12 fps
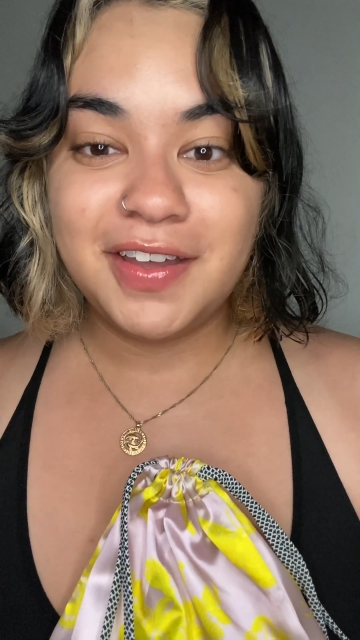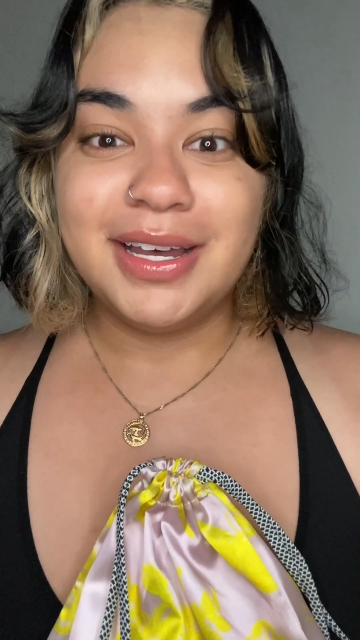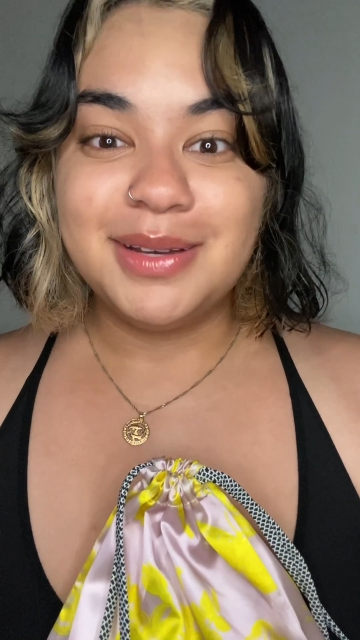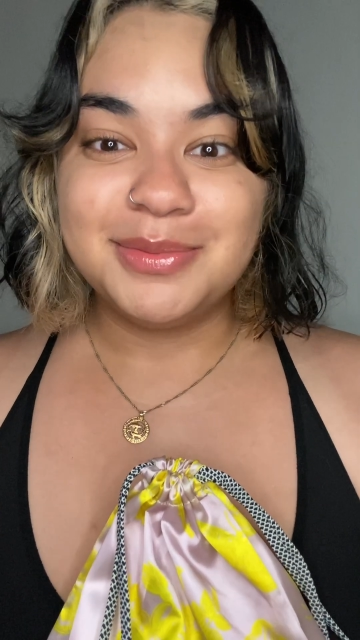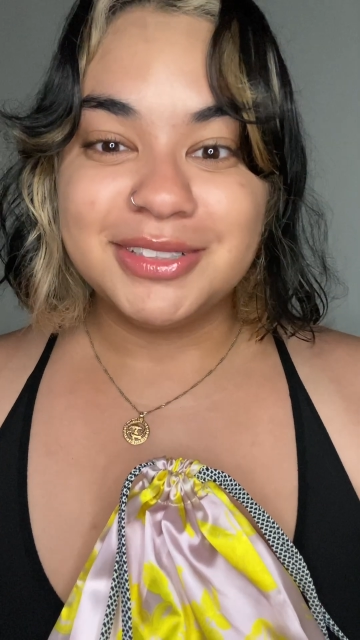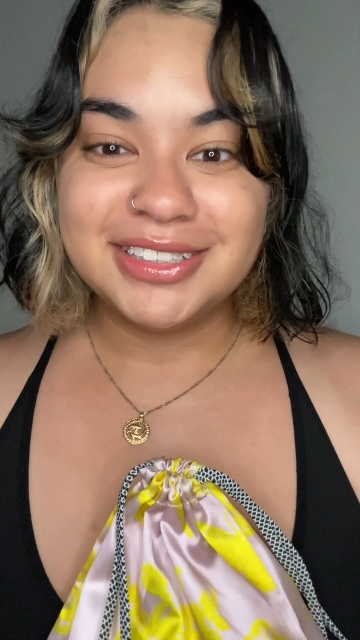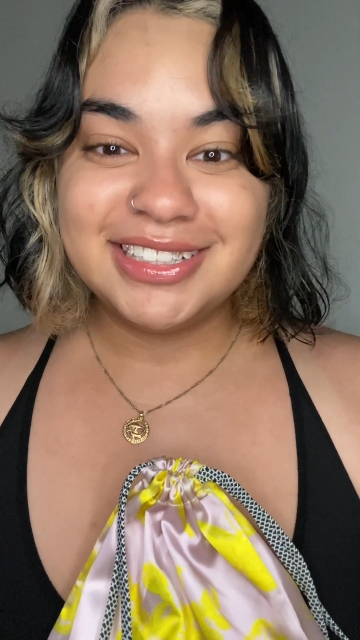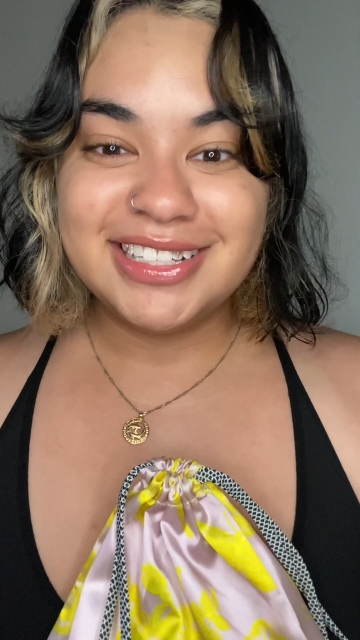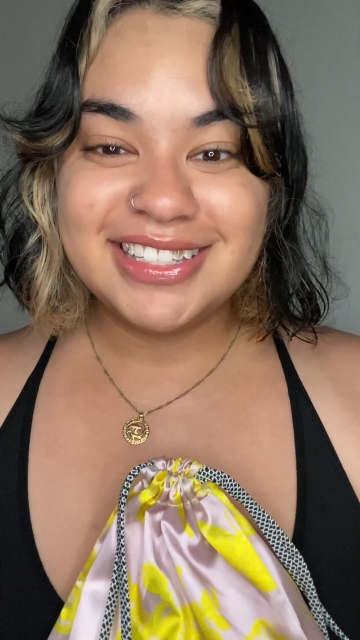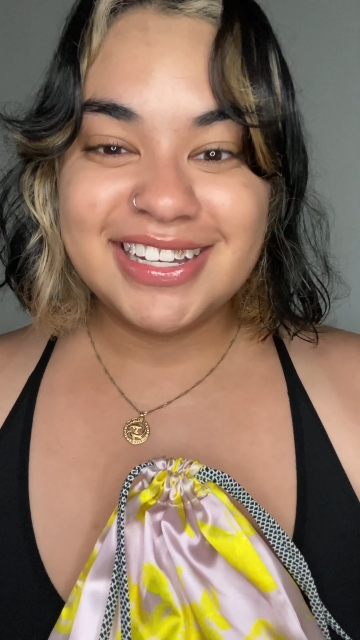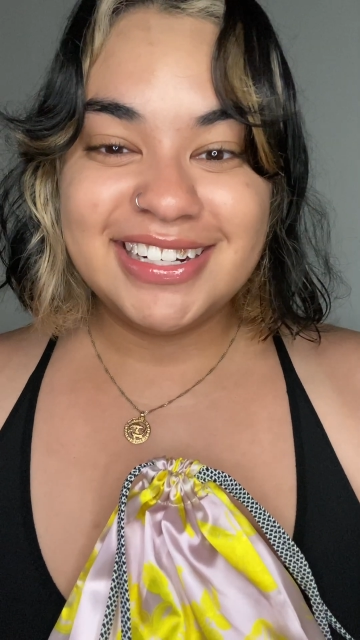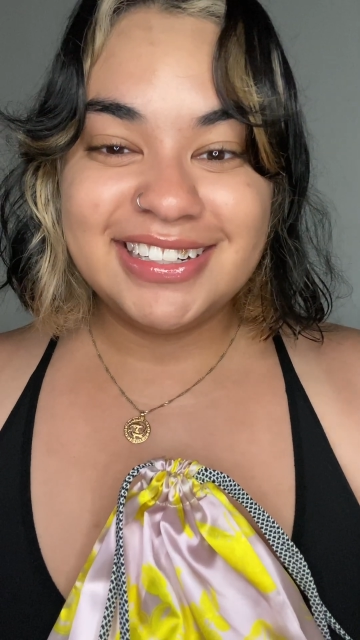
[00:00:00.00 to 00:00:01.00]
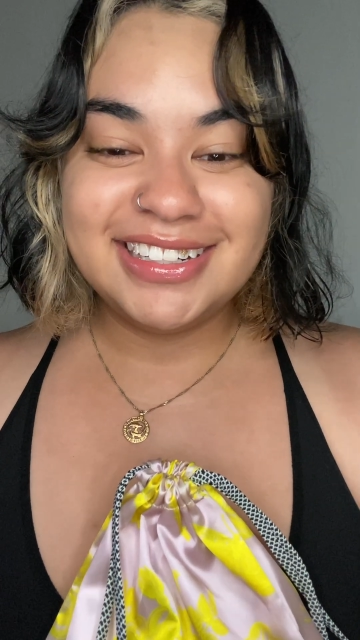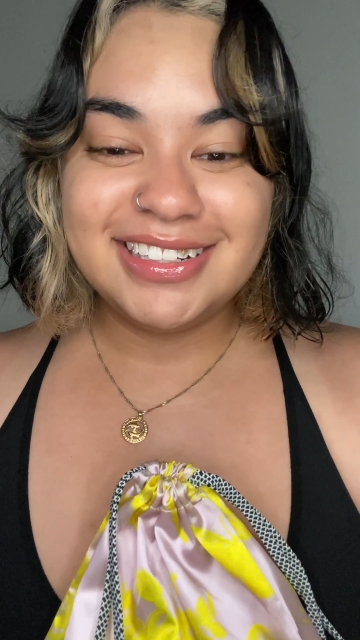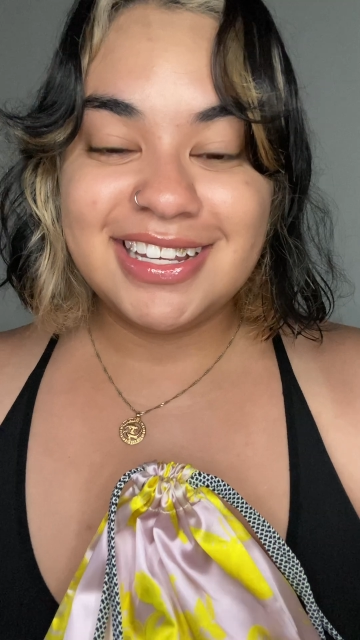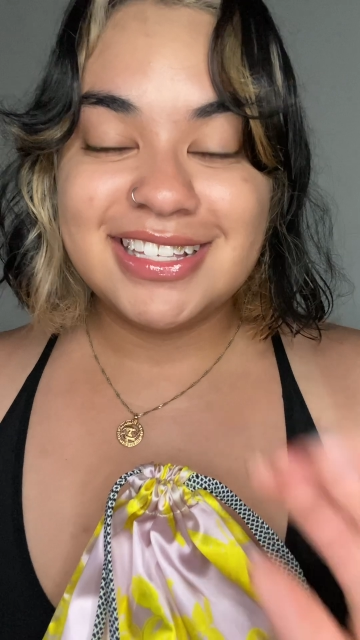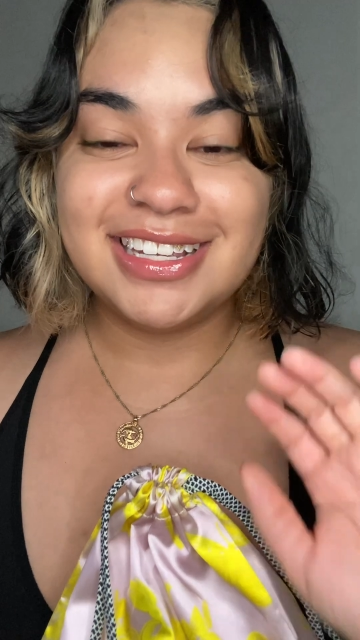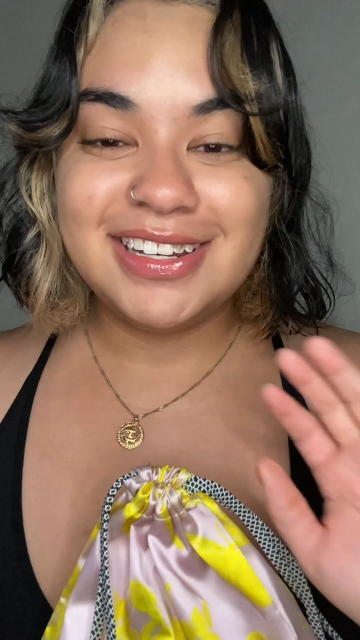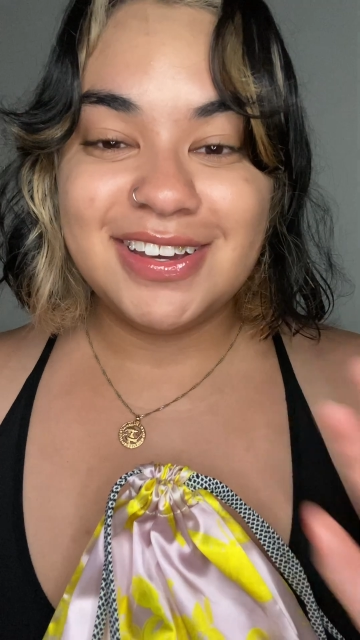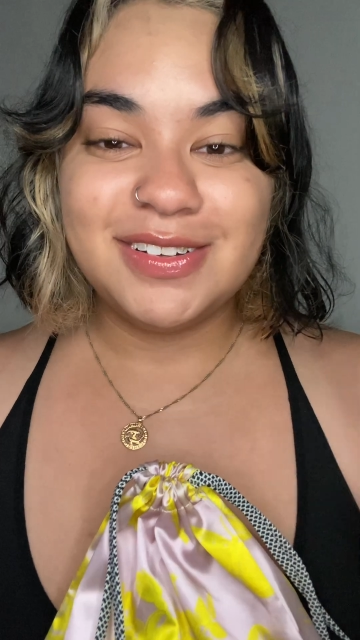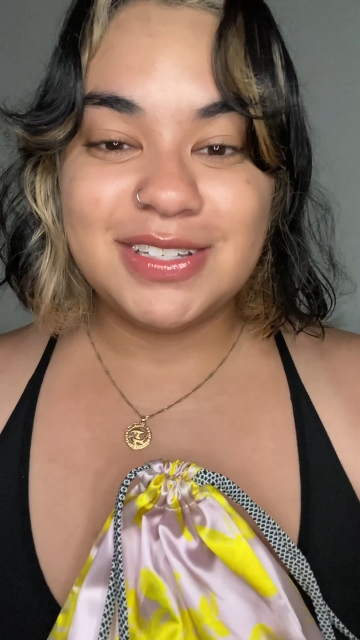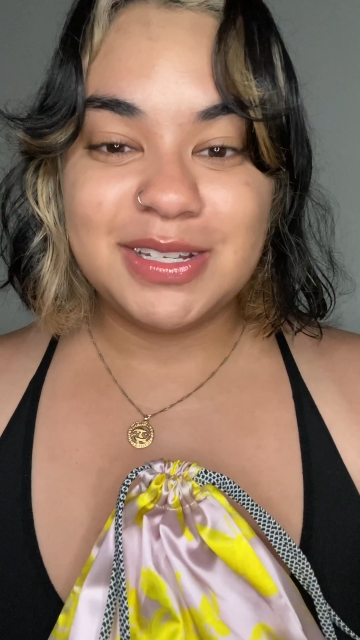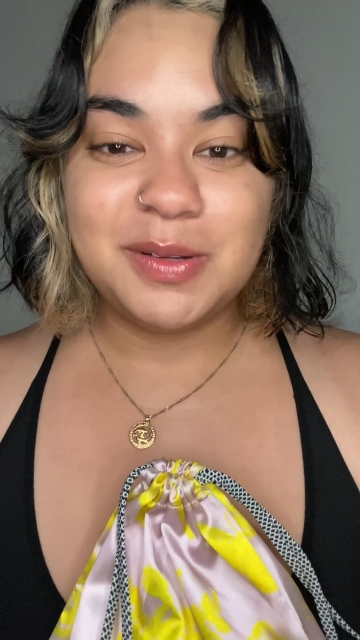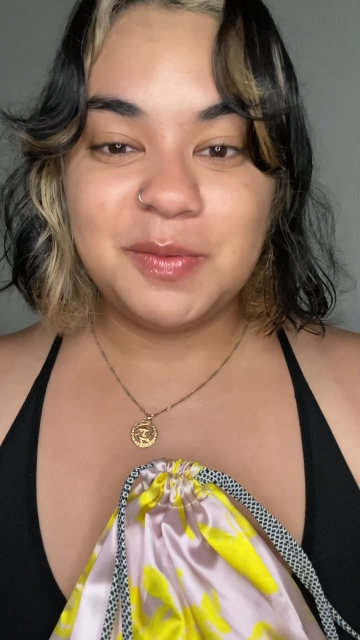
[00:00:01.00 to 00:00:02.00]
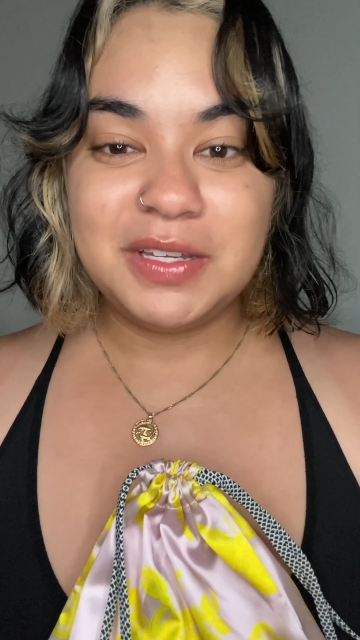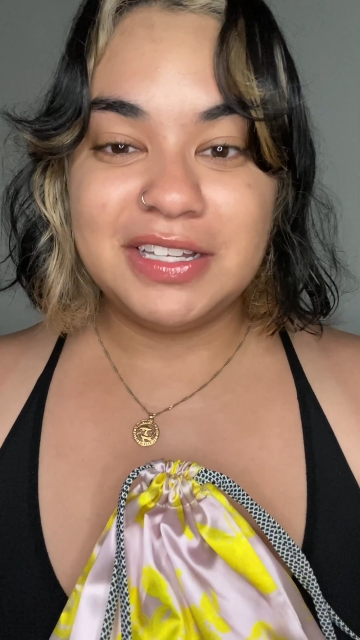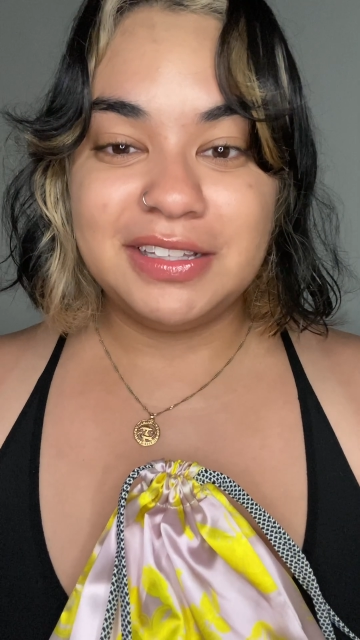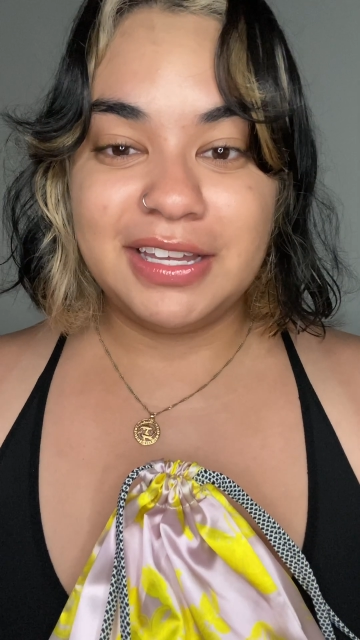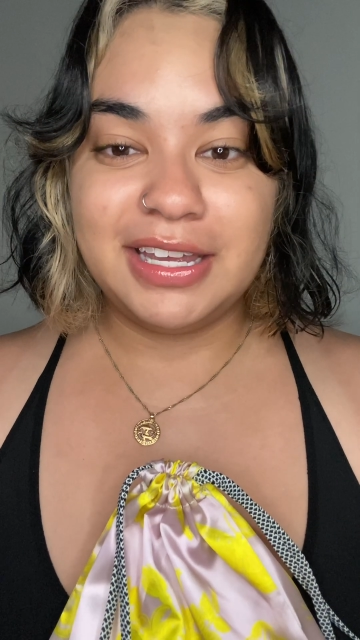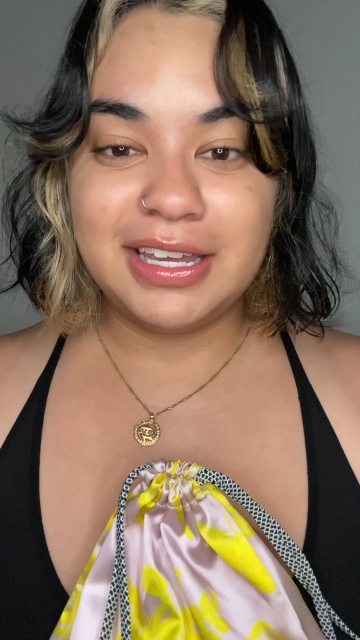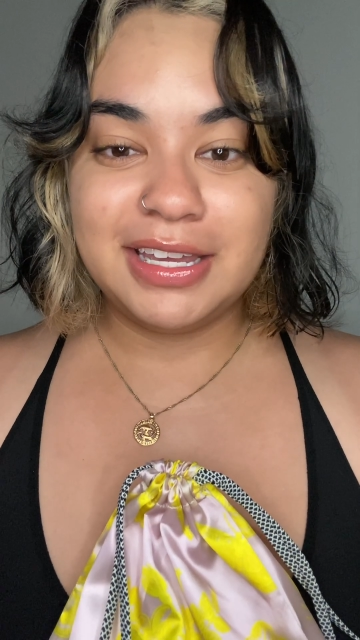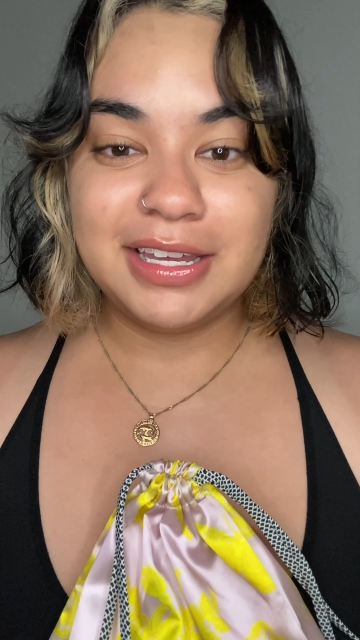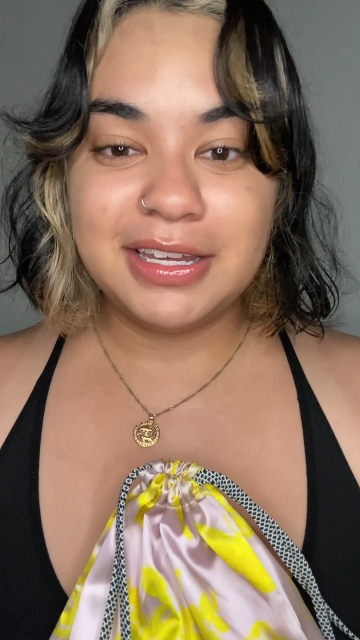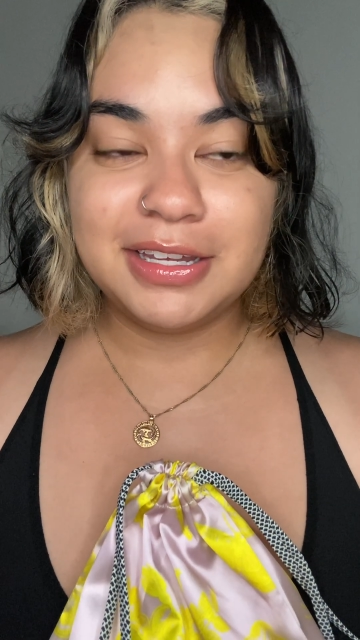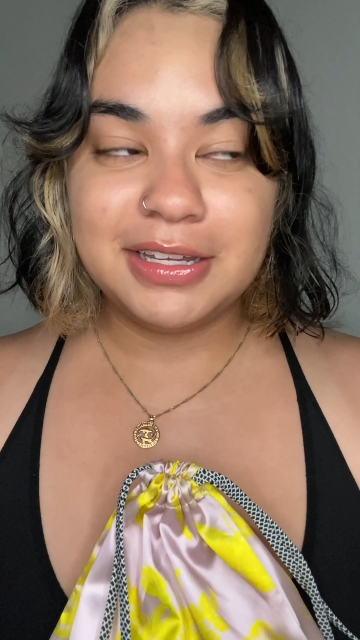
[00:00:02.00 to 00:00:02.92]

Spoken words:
I'm really excited because I know it's gonna be like,